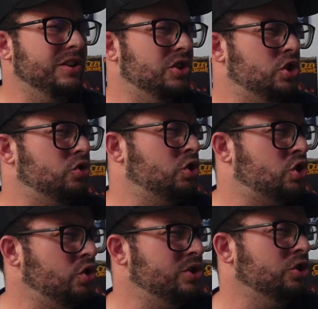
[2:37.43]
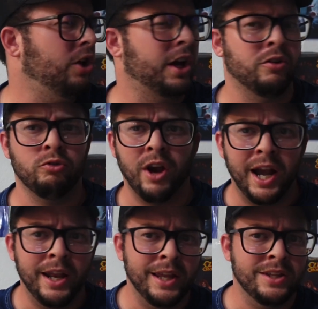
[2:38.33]
streets are
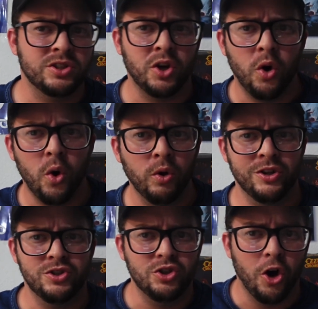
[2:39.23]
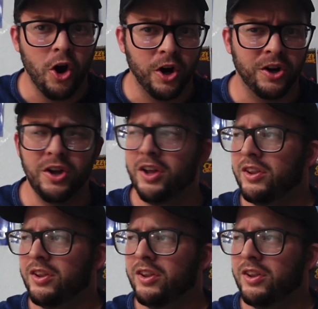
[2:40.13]
raining, it's cold, it's dark,